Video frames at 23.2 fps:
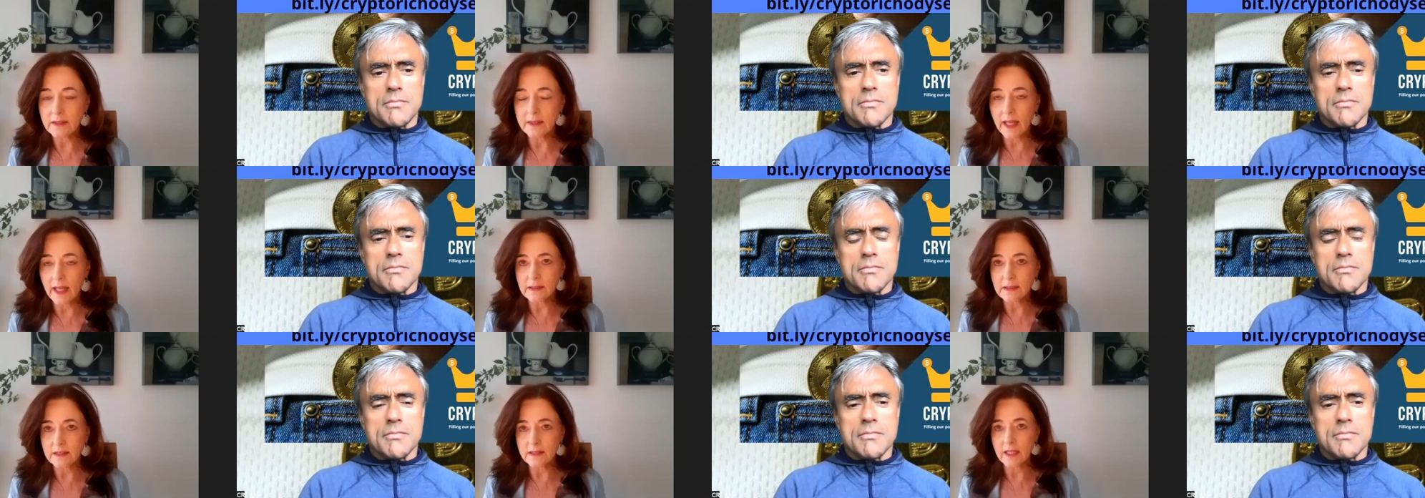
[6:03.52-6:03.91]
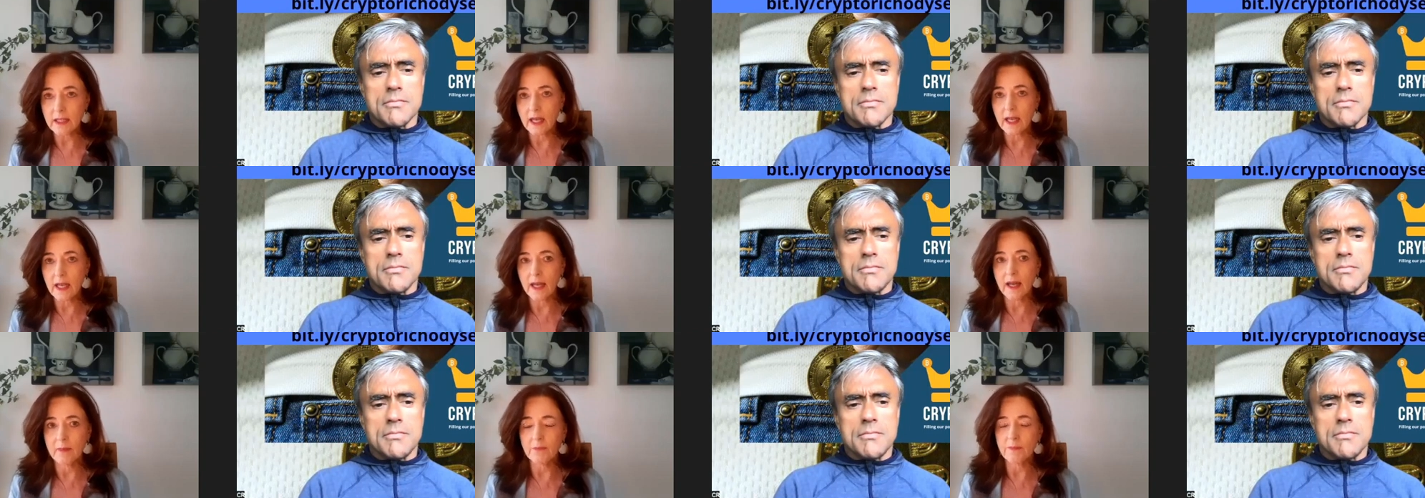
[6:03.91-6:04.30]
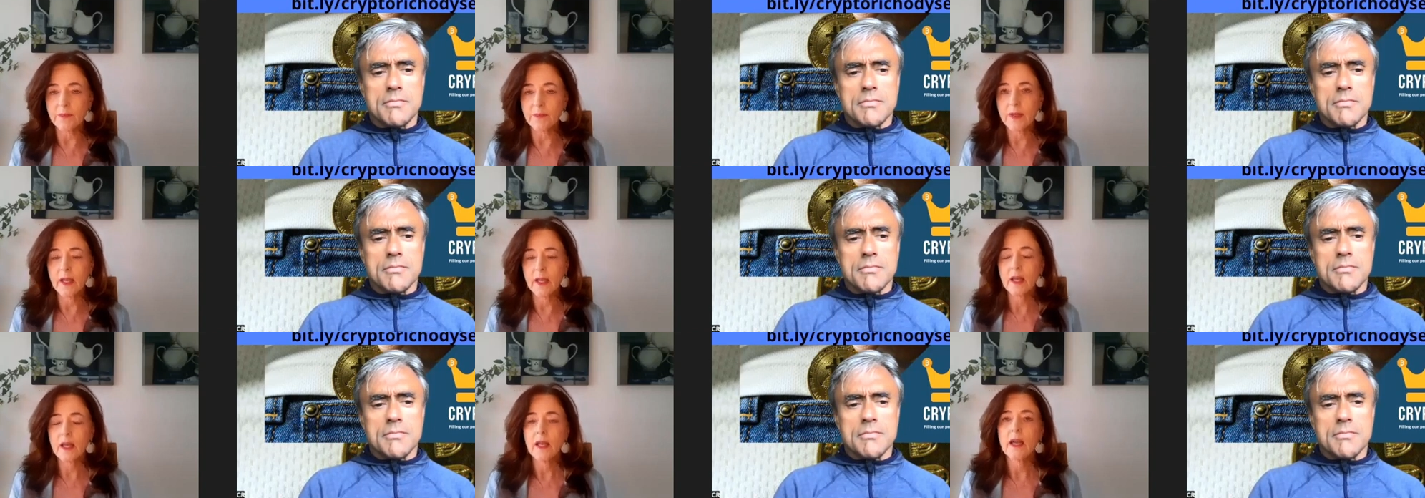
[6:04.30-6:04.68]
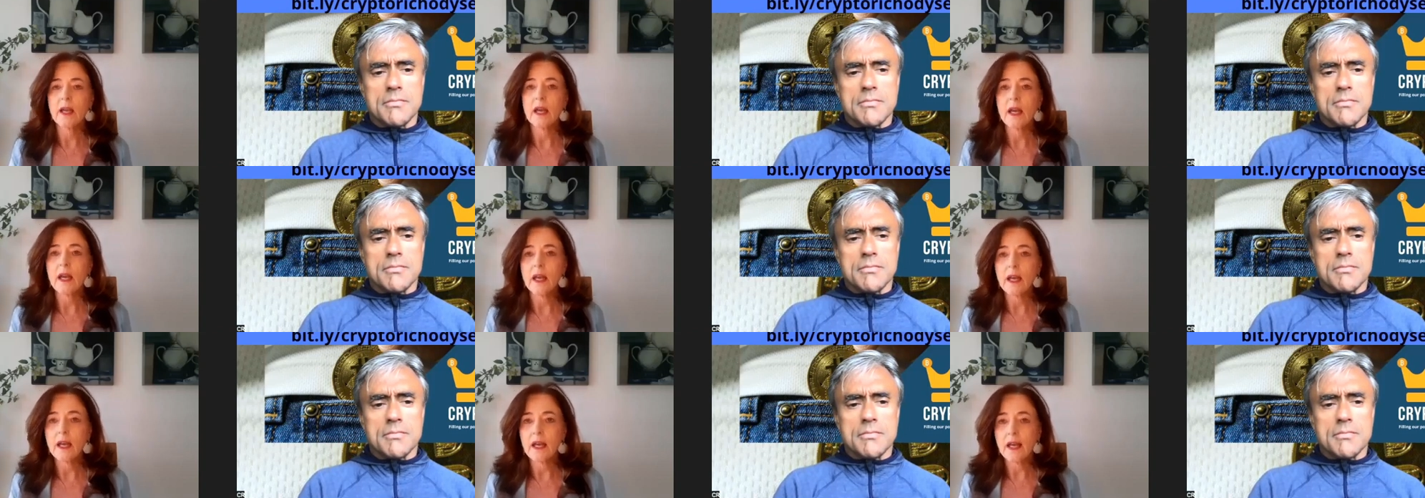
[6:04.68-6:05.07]
Speaker 1: that um,
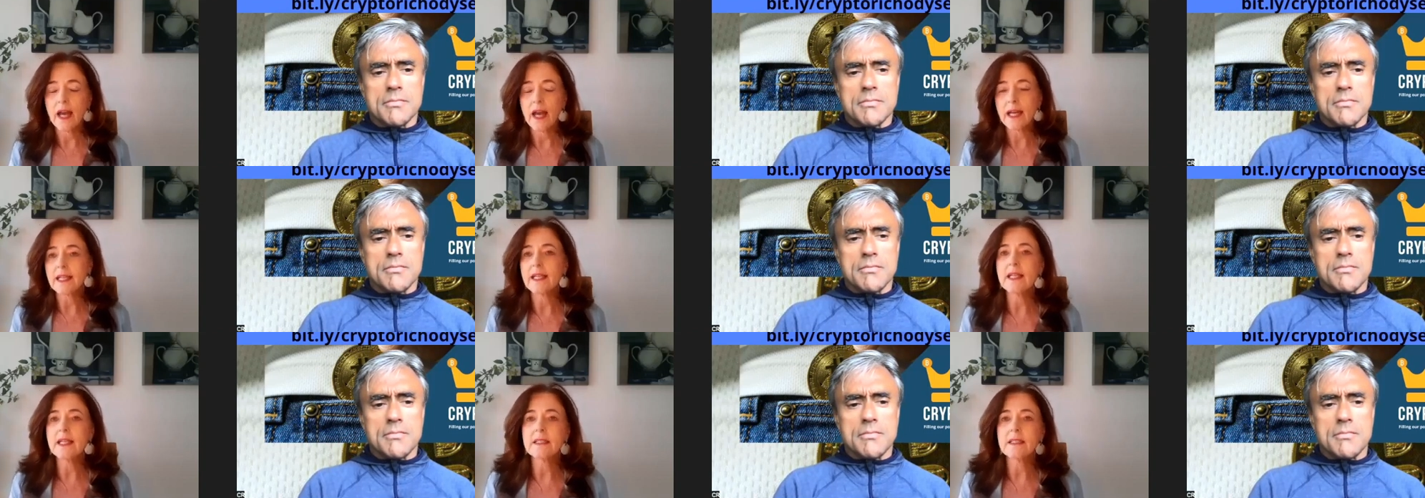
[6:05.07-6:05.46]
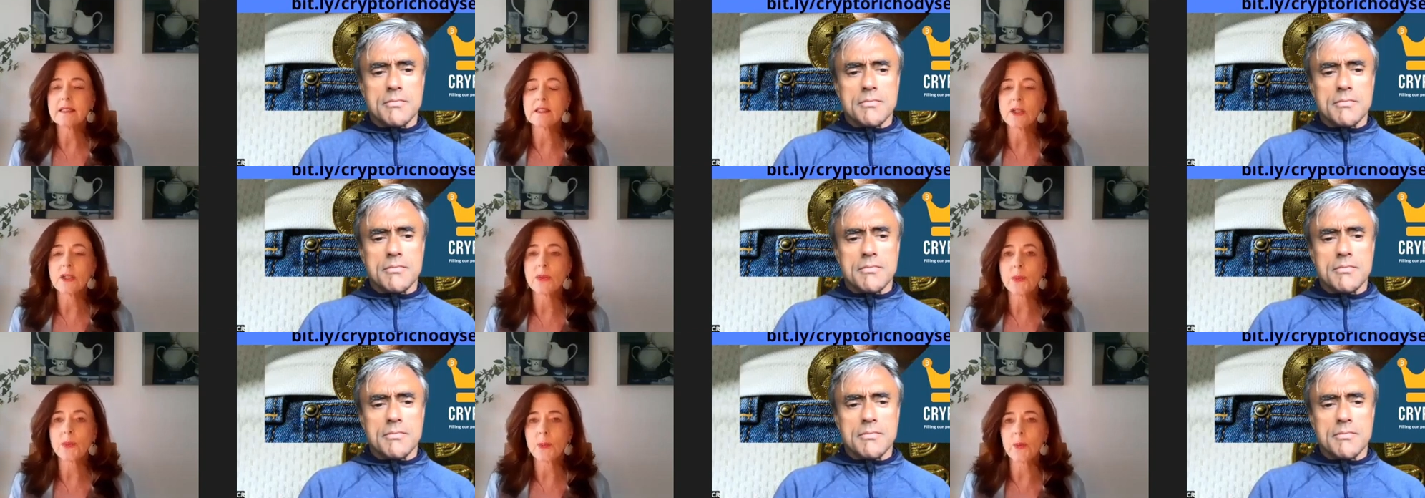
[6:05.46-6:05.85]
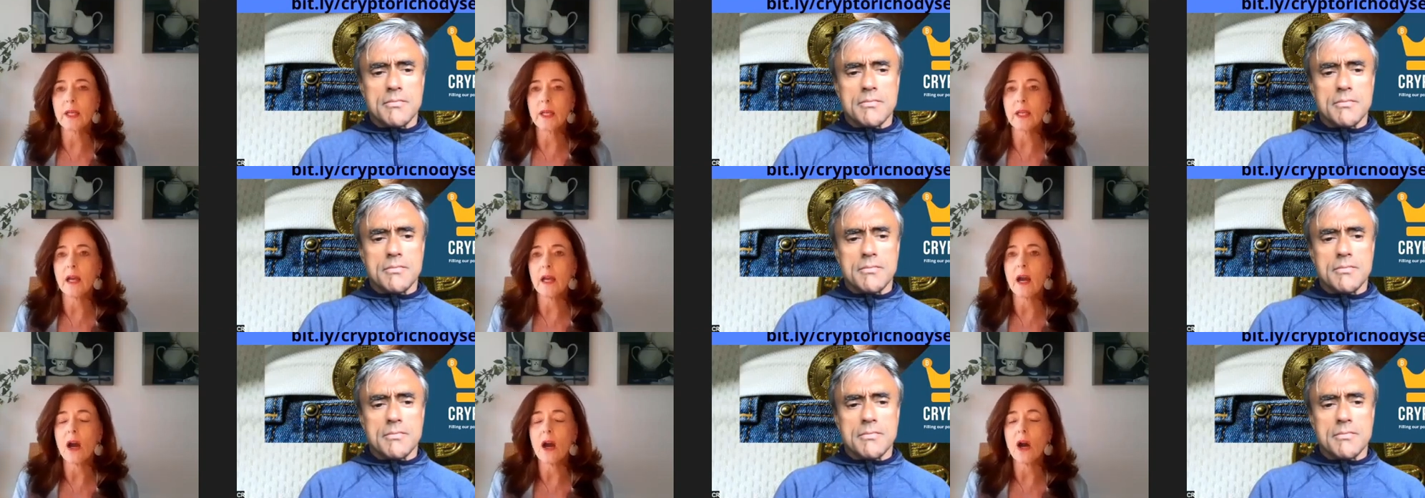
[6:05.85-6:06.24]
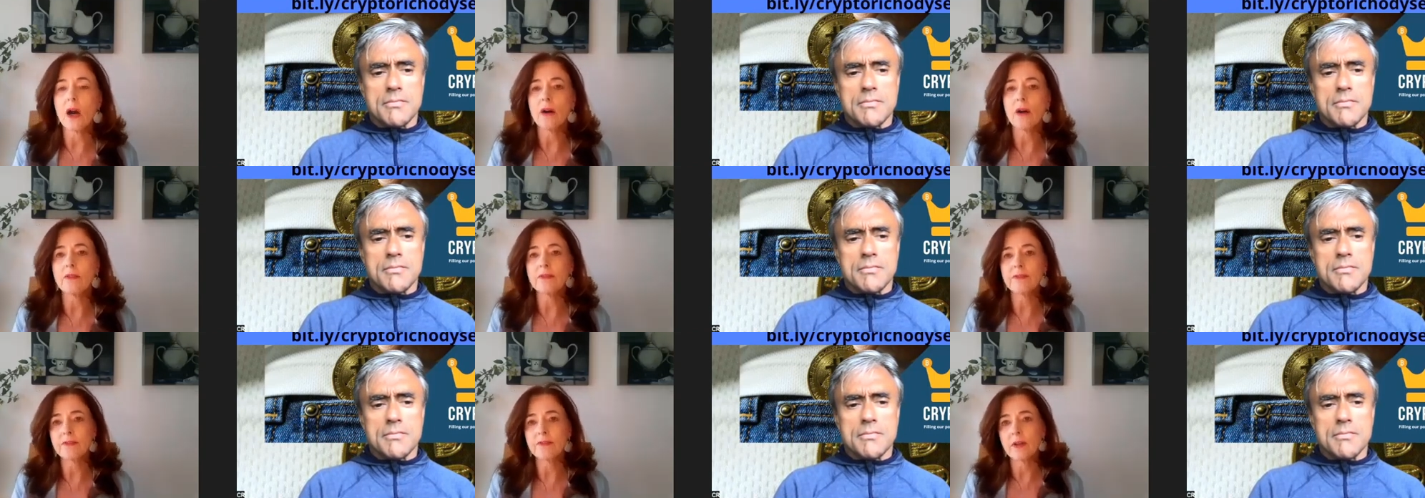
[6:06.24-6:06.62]
uh, at least three
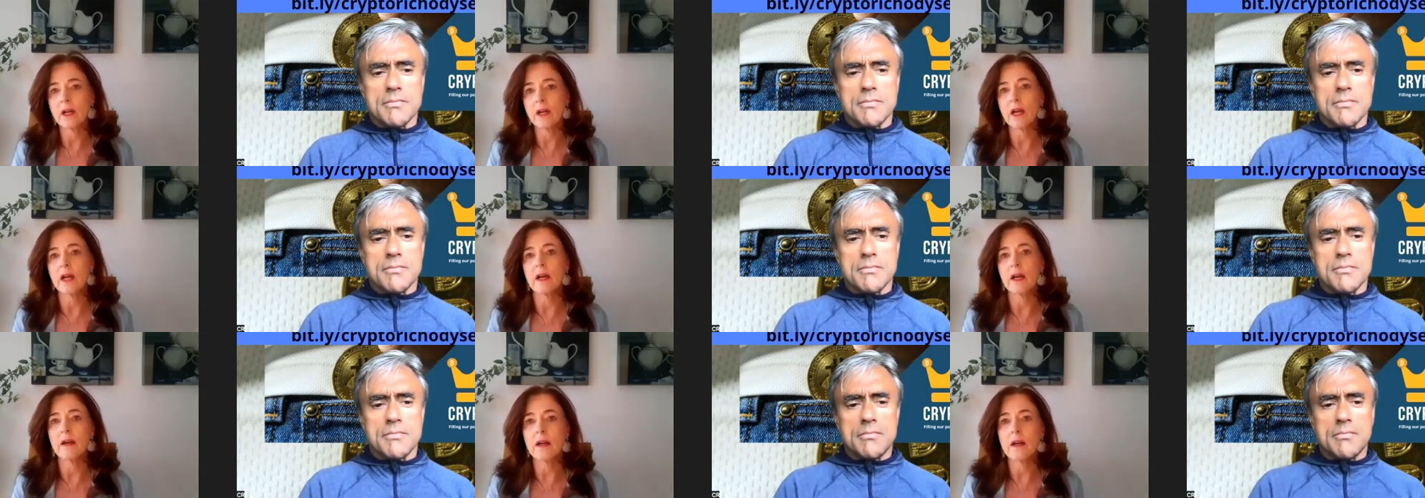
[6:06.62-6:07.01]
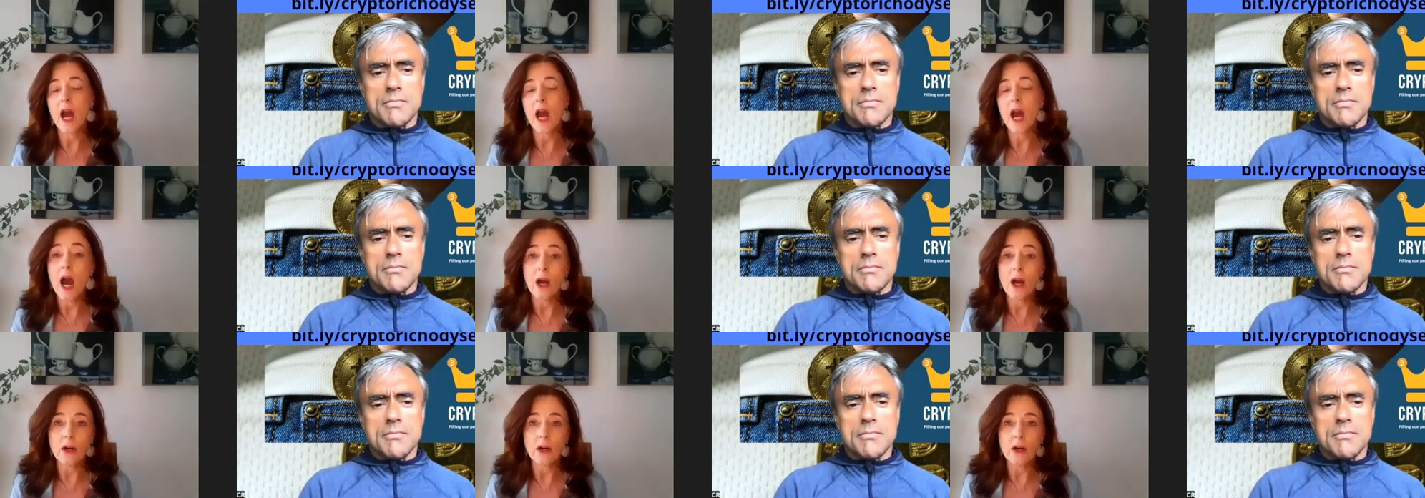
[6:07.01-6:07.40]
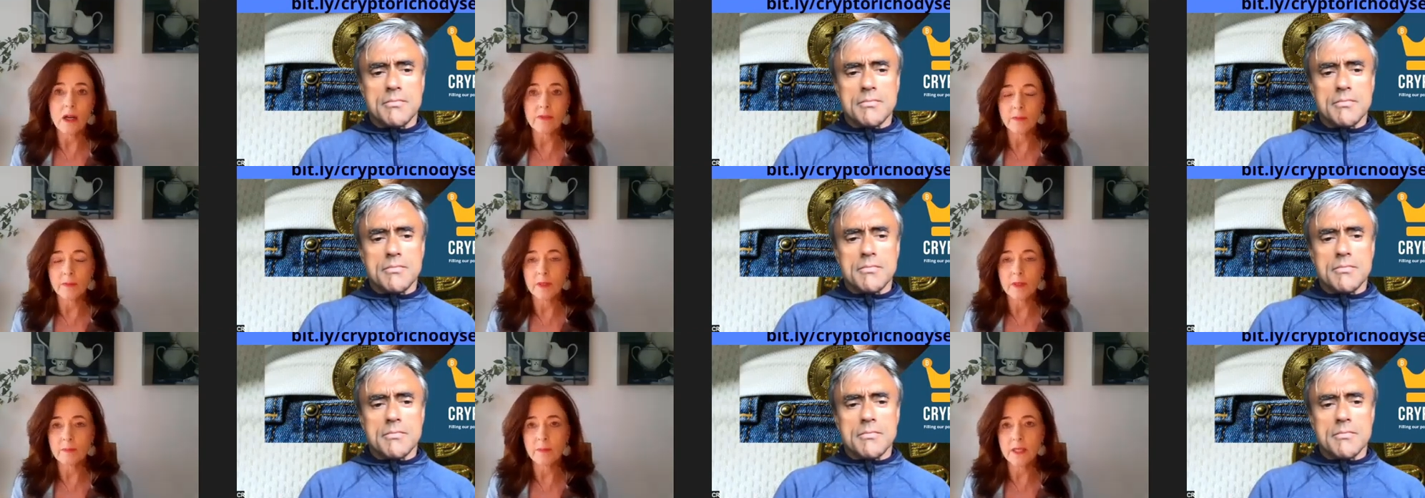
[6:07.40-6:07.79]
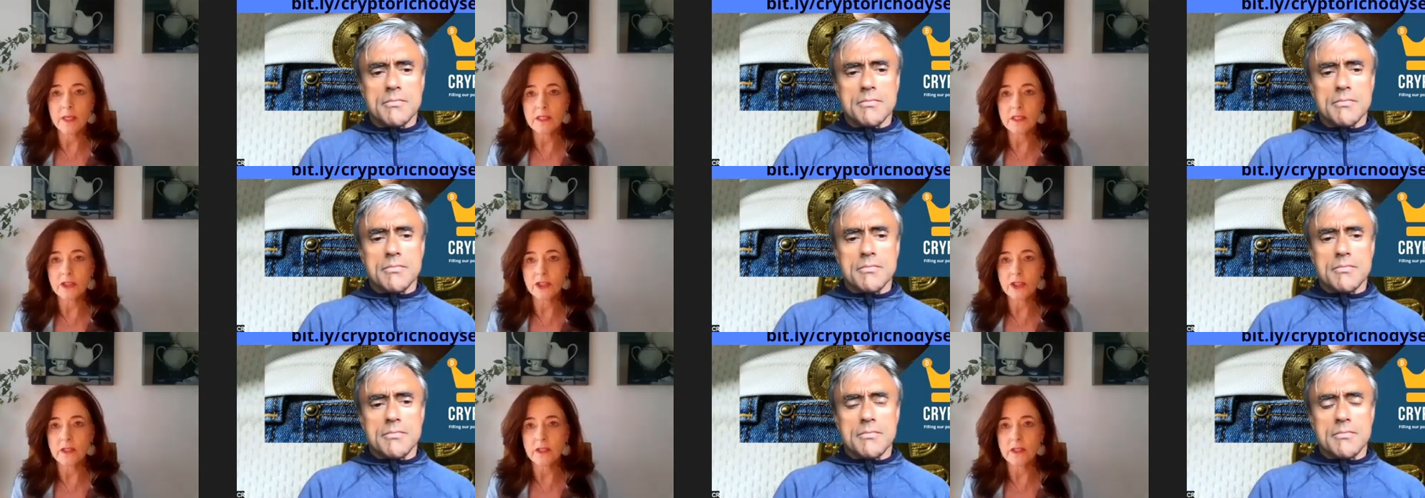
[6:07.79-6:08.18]
of uh, our government
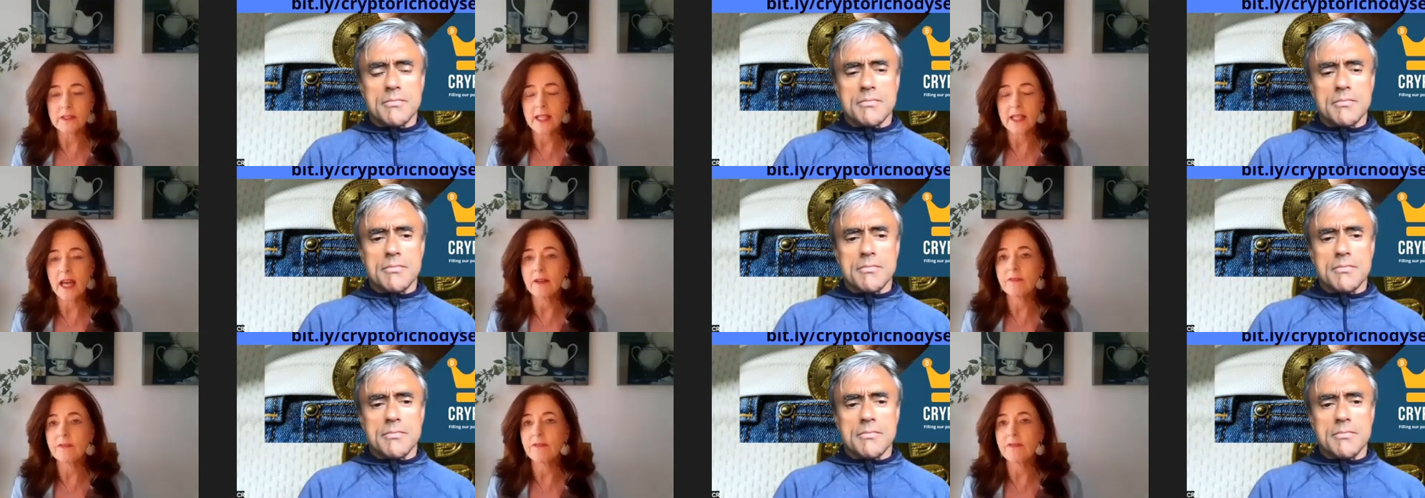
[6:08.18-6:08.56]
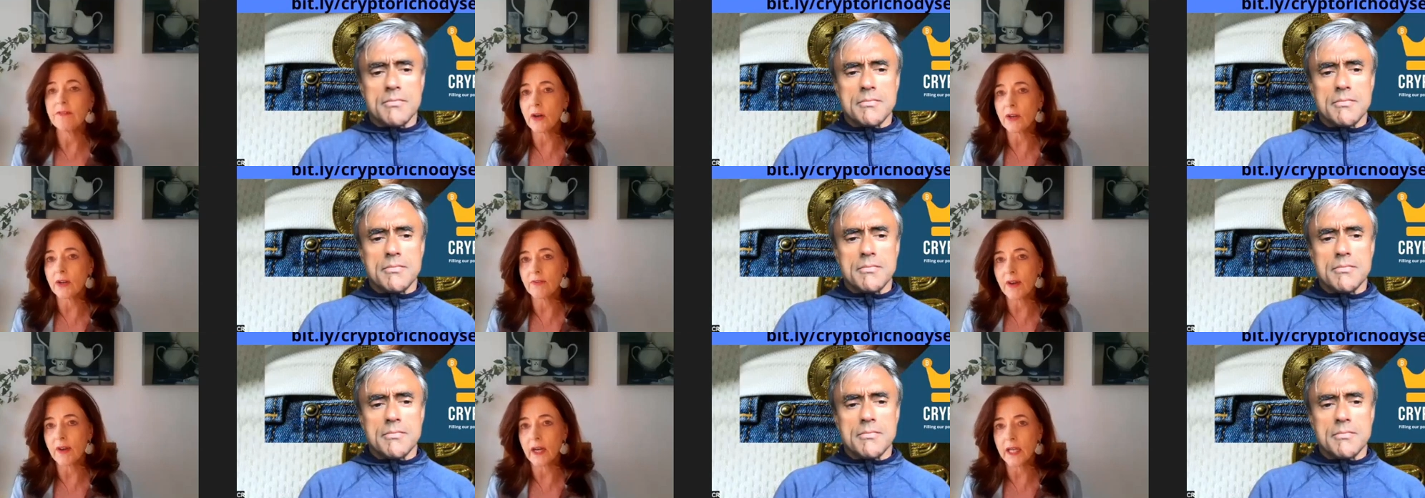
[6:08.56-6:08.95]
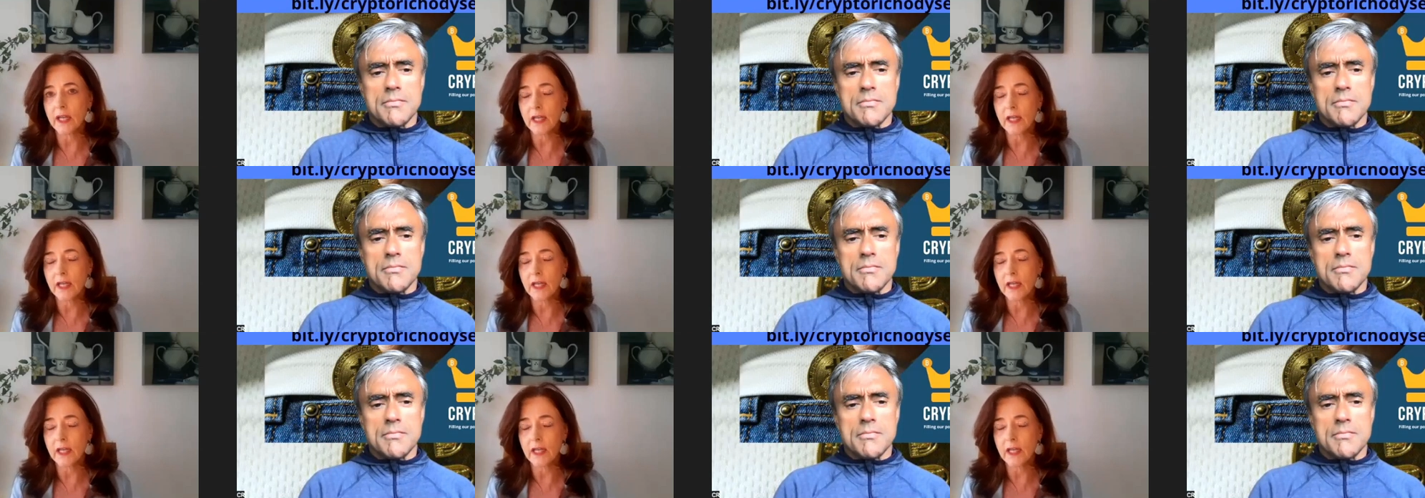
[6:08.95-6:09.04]
ministers had very, very